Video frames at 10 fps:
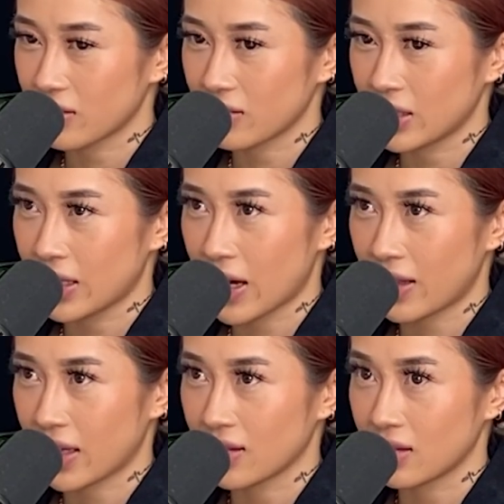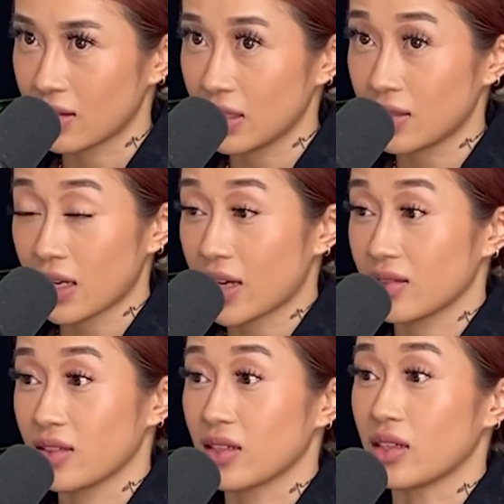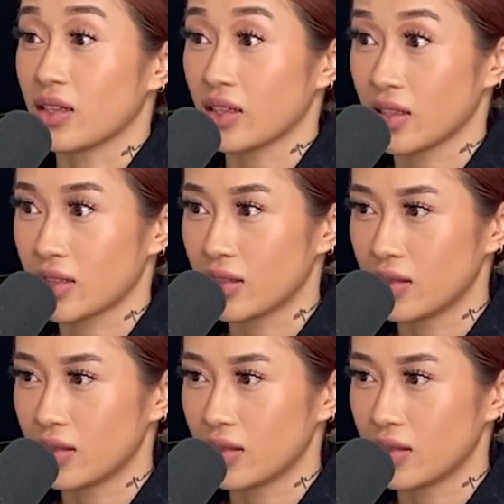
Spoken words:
yeah, like these guys look good,